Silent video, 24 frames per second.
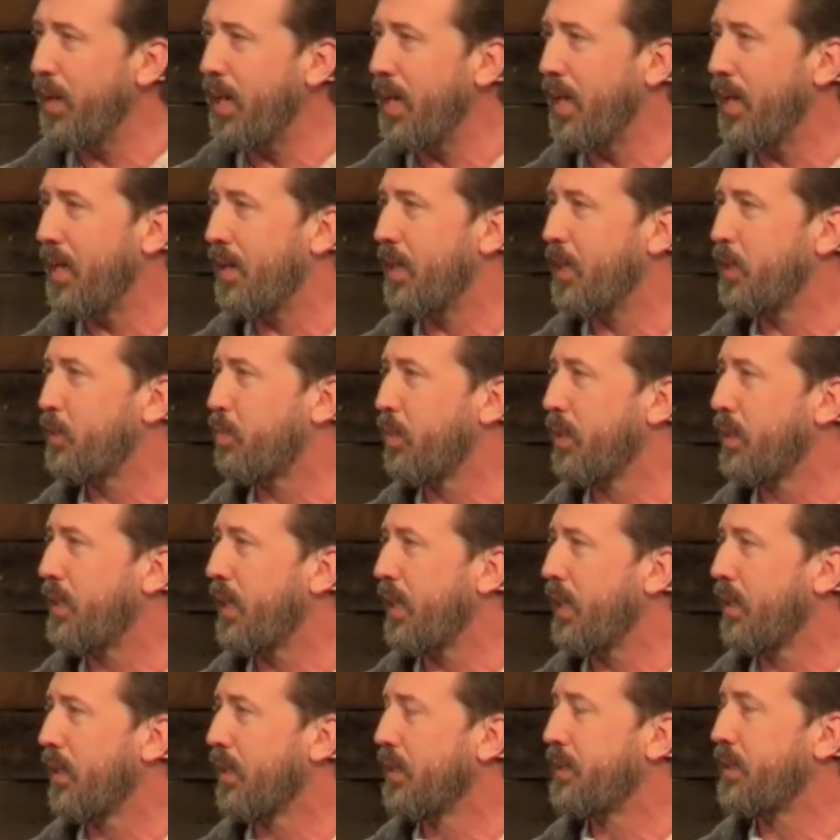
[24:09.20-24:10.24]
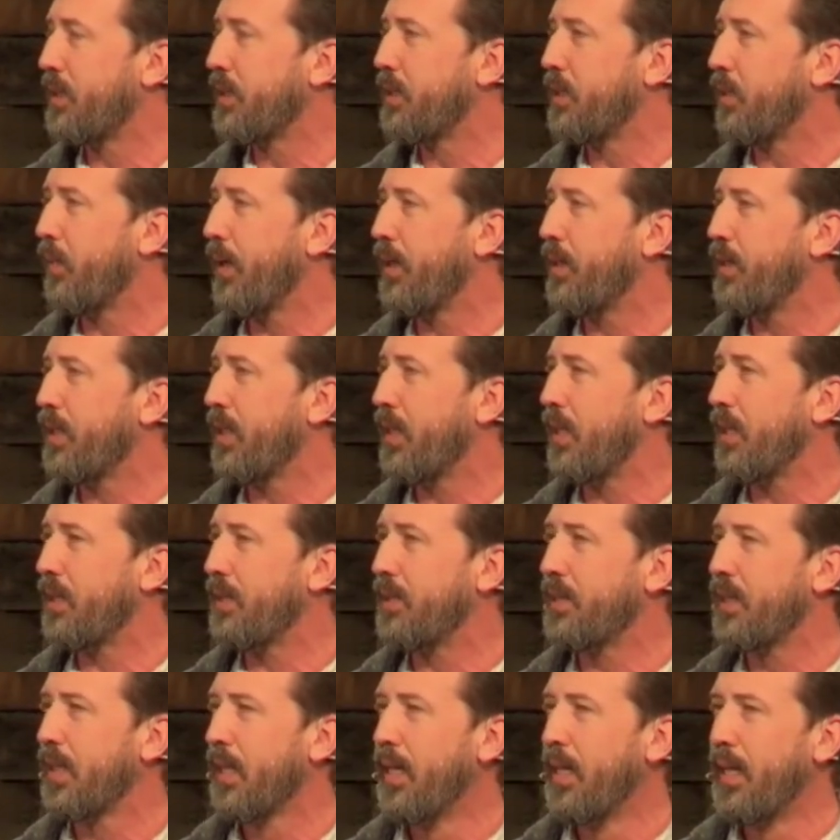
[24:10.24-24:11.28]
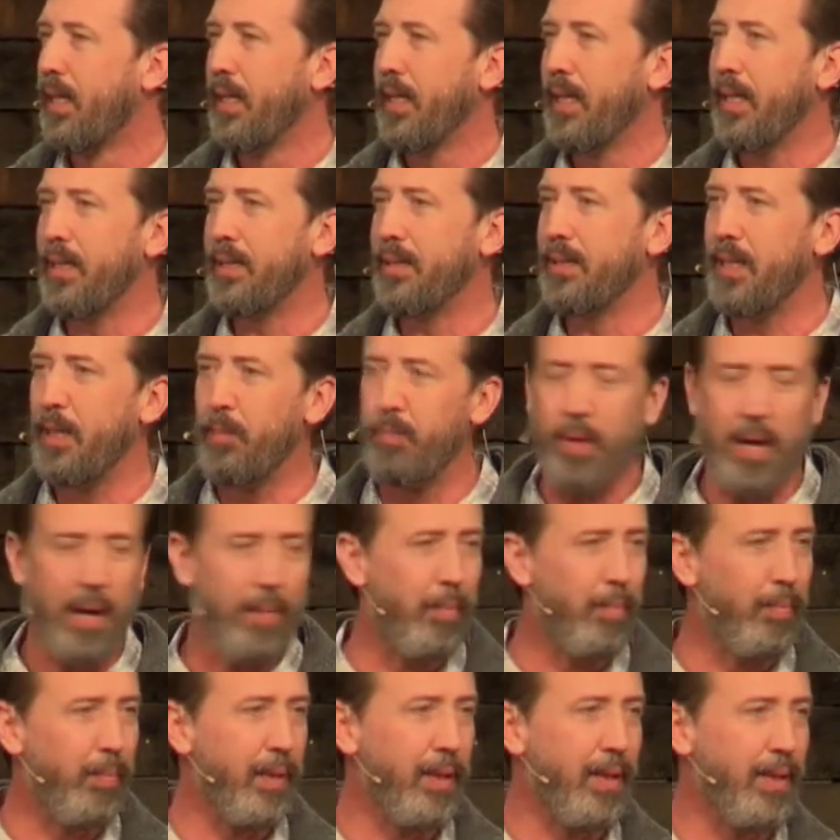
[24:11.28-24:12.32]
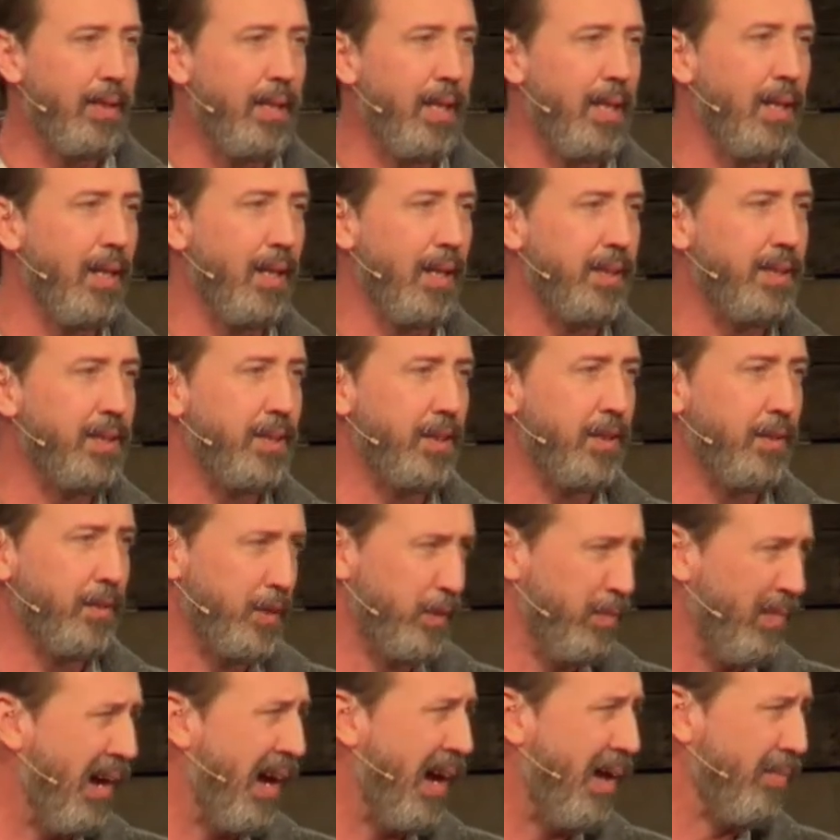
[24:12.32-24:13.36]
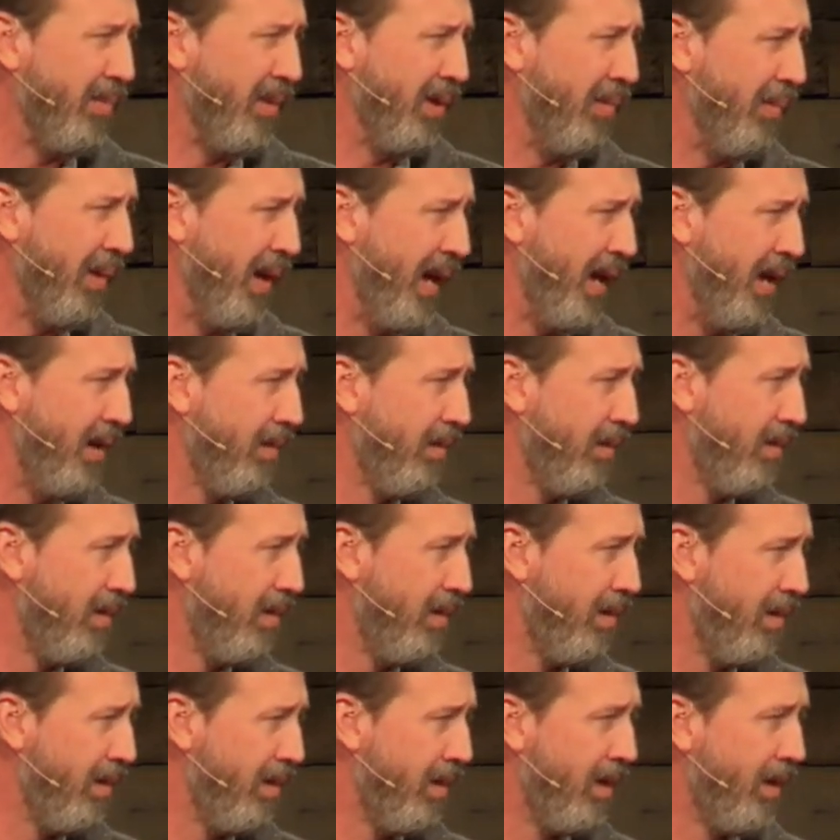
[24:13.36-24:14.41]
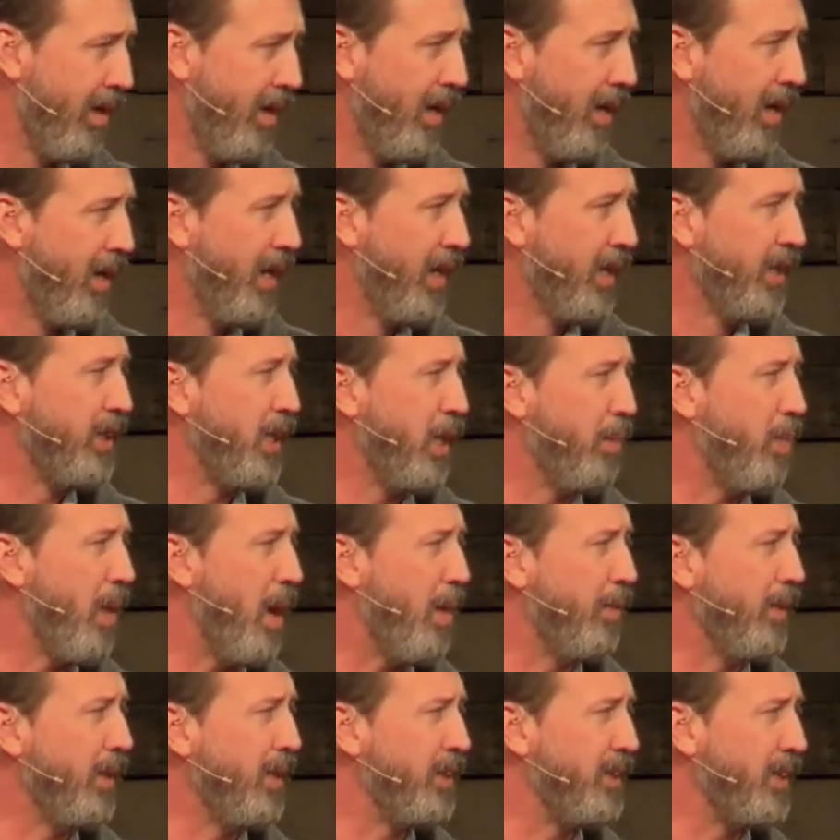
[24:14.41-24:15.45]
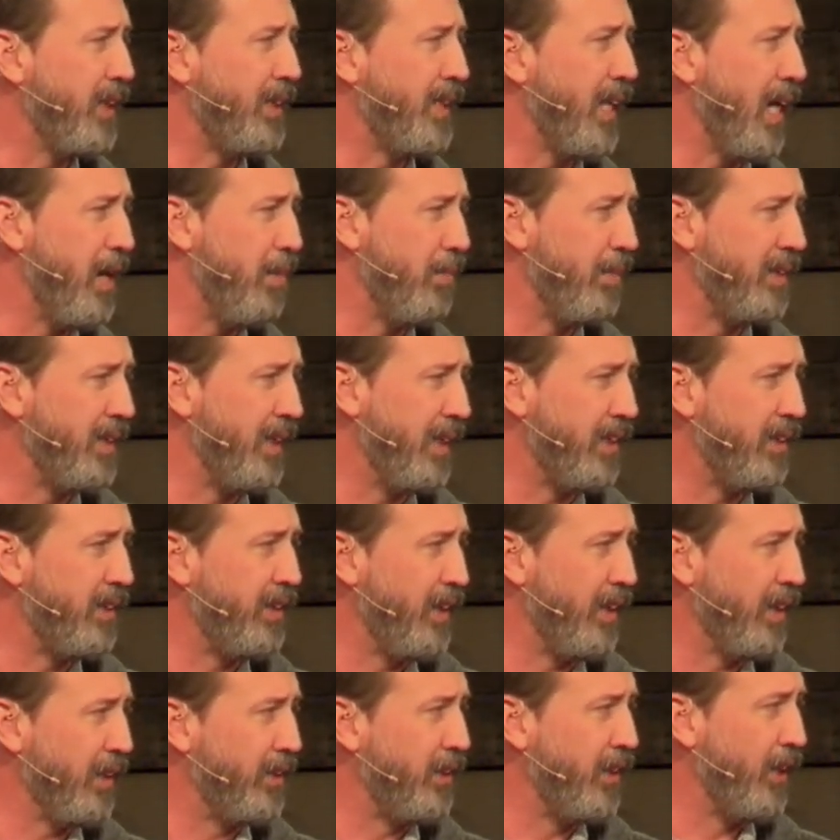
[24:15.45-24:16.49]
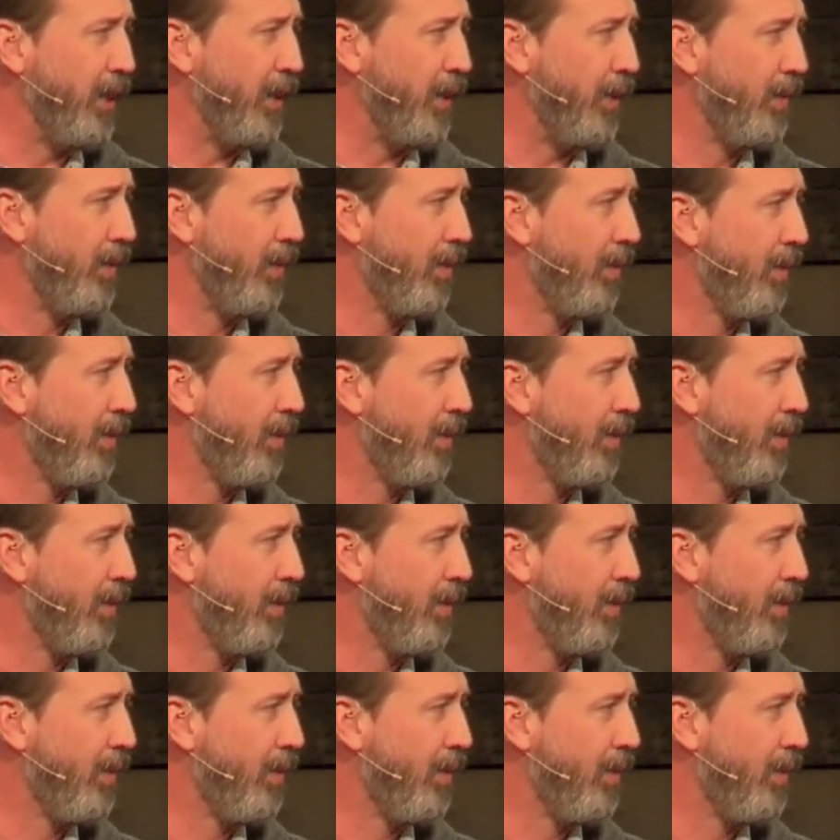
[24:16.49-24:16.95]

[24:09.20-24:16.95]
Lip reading: me in this particular situation is he probably didn't listen to his mom real well. She probably used to tell him to sit still too.